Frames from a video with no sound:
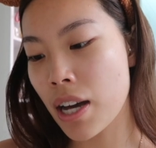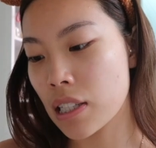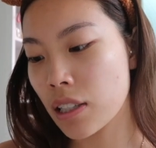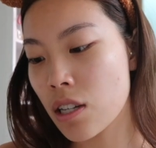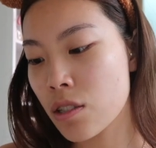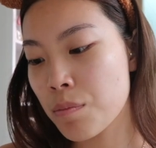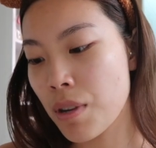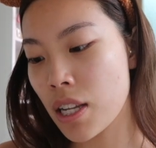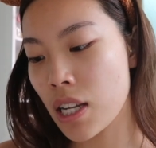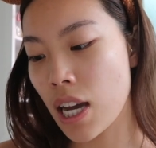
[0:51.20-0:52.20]

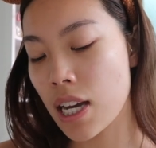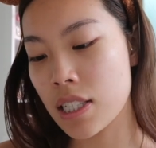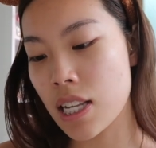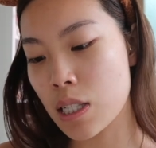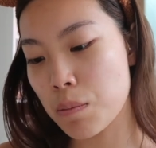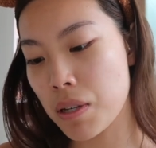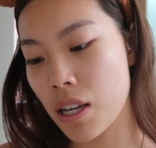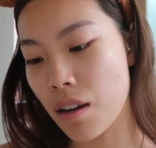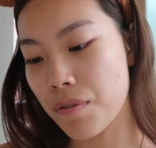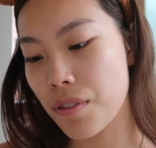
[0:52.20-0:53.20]
EPIK, and it has
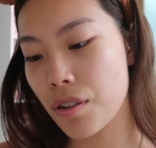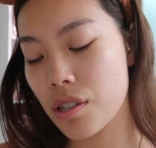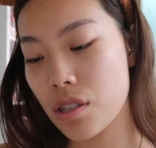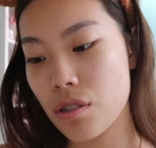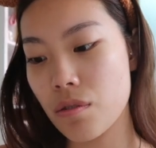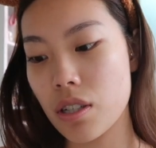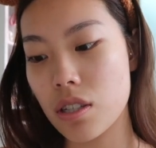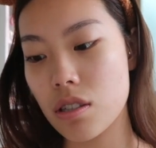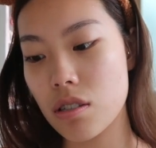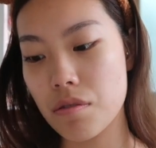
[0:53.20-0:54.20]
SPF 32 in
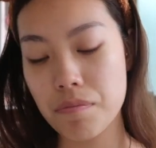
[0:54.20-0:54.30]
it.